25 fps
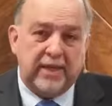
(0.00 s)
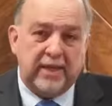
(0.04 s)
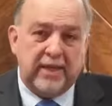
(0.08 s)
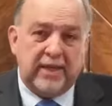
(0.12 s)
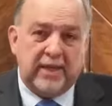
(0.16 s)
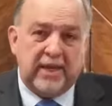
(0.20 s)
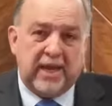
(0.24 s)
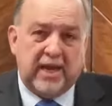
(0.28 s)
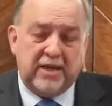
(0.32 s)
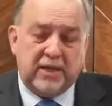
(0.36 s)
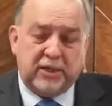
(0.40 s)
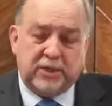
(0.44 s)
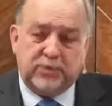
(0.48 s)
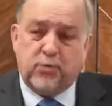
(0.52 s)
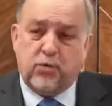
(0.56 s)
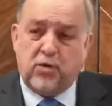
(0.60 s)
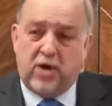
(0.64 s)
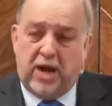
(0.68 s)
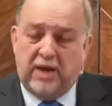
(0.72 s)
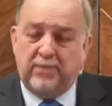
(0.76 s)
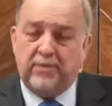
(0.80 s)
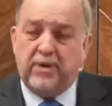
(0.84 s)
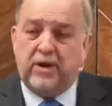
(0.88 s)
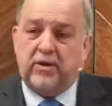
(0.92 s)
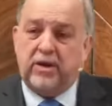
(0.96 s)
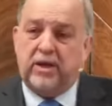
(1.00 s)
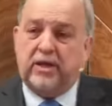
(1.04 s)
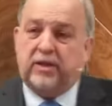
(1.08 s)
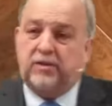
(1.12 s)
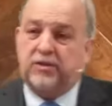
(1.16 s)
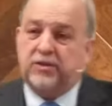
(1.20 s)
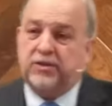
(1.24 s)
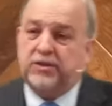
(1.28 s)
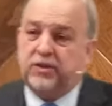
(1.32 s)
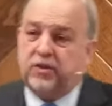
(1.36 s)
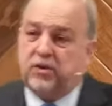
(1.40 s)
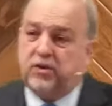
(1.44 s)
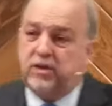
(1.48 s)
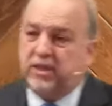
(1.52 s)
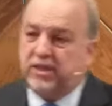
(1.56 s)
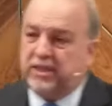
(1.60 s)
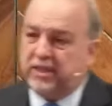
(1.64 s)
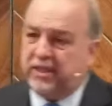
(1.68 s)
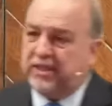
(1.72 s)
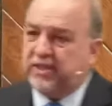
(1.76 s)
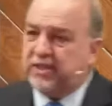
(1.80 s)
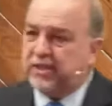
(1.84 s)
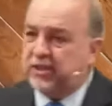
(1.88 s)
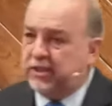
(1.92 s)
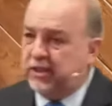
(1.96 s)
And his primary concern is
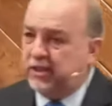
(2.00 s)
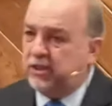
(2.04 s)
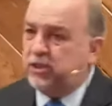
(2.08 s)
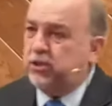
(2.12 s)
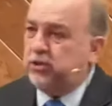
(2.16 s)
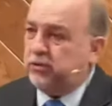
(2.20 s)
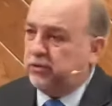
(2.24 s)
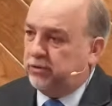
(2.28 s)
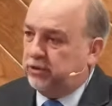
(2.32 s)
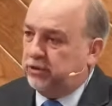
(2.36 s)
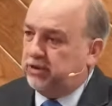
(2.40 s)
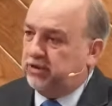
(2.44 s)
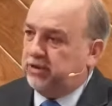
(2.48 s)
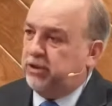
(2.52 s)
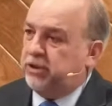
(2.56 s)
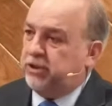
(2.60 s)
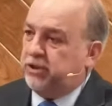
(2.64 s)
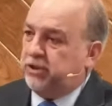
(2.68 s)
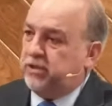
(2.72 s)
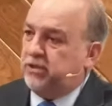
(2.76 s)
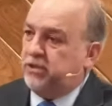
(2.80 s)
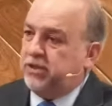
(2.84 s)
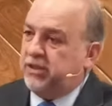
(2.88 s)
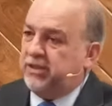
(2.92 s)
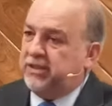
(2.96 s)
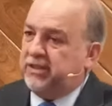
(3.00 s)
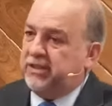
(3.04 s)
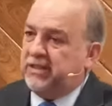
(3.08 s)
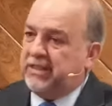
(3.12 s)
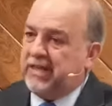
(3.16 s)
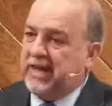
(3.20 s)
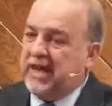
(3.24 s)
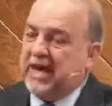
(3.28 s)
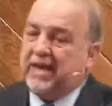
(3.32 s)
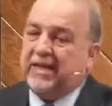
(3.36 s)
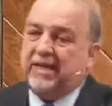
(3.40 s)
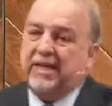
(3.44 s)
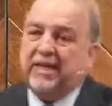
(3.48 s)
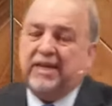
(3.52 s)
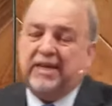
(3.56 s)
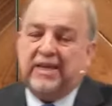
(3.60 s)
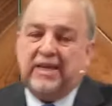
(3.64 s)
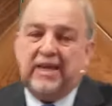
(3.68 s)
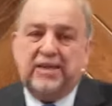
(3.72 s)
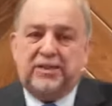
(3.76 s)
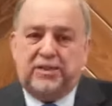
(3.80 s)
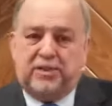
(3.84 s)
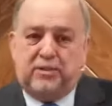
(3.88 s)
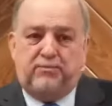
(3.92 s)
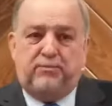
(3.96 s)
essential to the church, is it not?
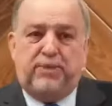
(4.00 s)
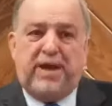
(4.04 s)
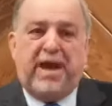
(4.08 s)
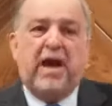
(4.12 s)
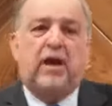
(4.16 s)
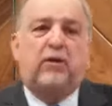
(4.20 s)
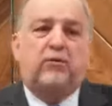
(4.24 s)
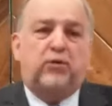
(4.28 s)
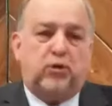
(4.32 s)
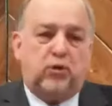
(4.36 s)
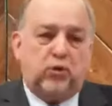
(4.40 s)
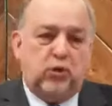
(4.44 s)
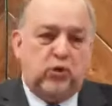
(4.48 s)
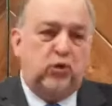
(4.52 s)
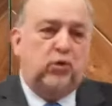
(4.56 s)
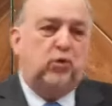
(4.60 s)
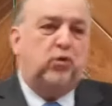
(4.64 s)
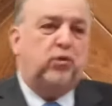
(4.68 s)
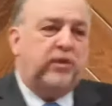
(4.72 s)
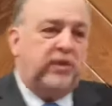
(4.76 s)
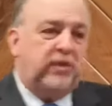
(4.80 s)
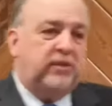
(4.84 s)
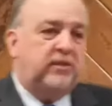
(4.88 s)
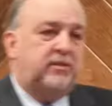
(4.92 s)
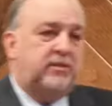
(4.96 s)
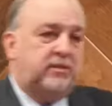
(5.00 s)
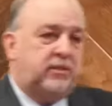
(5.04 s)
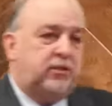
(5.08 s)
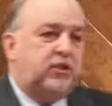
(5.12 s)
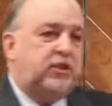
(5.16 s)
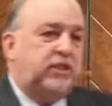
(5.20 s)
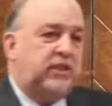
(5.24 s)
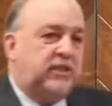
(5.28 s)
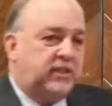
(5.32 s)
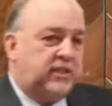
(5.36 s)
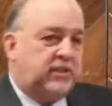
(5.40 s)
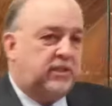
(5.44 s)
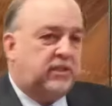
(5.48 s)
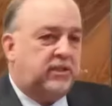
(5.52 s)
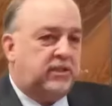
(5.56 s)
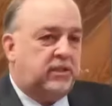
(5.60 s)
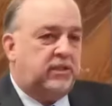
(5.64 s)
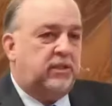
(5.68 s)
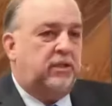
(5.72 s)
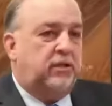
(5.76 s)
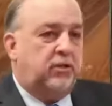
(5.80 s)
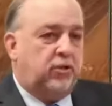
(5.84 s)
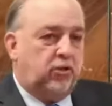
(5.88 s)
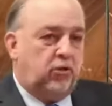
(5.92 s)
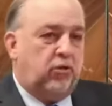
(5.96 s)
It's about who is Jesus
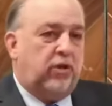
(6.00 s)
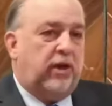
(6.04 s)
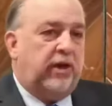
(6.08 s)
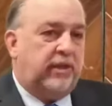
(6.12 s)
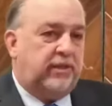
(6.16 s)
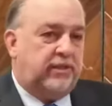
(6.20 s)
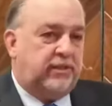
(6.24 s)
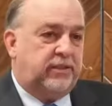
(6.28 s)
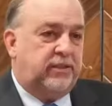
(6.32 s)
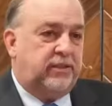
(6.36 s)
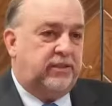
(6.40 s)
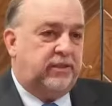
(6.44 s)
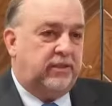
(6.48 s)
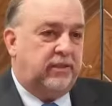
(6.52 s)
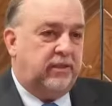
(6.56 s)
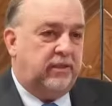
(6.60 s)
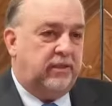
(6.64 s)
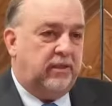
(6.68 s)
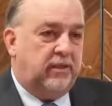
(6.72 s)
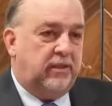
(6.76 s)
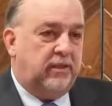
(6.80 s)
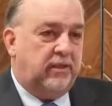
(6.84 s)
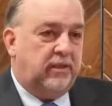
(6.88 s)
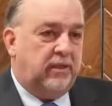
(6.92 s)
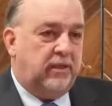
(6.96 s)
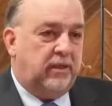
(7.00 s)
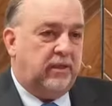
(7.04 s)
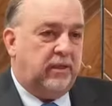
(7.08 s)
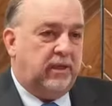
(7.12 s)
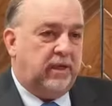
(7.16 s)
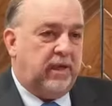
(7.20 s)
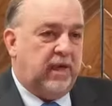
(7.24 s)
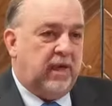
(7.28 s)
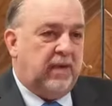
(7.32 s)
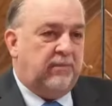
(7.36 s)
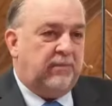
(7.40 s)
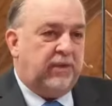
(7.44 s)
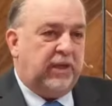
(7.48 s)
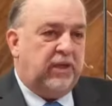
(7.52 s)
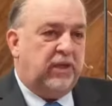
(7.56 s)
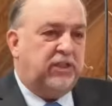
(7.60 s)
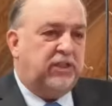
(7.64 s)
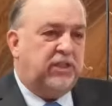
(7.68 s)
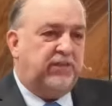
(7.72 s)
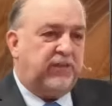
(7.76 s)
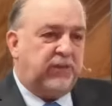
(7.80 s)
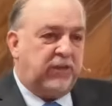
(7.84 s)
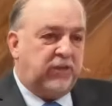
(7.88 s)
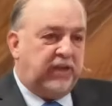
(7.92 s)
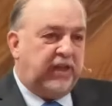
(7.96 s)
Christ. Because
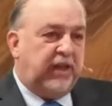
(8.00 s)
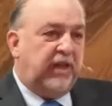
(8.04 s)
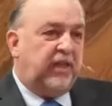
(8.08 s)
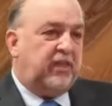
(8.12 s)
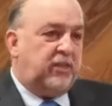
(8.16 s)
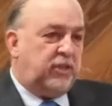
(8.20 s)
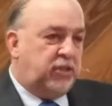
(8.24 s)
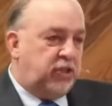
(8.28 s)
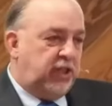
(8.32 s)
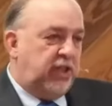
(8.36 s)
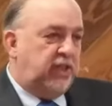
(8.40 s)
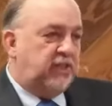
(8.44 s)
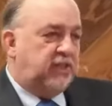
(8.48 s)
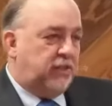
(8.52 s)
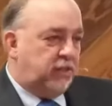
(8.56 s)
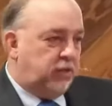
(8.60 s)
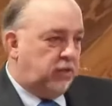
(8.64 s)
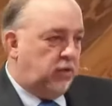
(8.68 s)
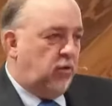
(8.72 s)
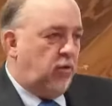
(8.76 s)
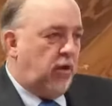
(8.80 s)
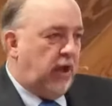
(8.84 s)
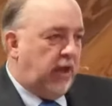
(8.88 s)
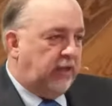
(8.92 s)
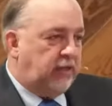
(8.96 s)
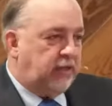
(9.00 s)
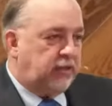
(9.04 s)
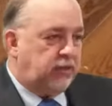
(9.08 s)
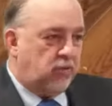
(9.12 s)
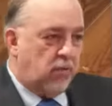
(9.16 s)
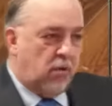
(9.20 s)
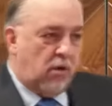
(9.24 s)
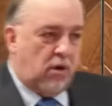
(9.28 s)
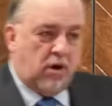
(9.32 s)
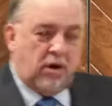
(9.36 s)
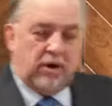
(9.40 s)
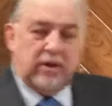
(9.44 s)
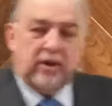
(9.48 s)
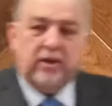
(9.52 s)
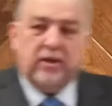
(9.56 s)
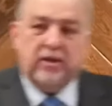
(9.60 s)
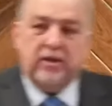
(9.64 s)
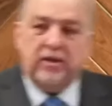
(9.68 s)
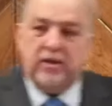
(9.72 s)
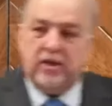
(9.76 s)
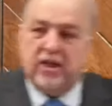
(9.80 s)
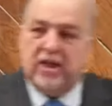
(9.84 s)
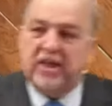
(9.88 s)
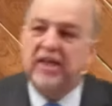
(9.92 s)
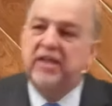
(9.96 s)
if you get Jesus Christ wrong,
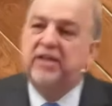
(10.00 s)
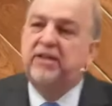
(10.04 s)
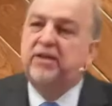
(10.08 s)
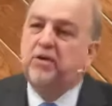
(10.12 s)
you get it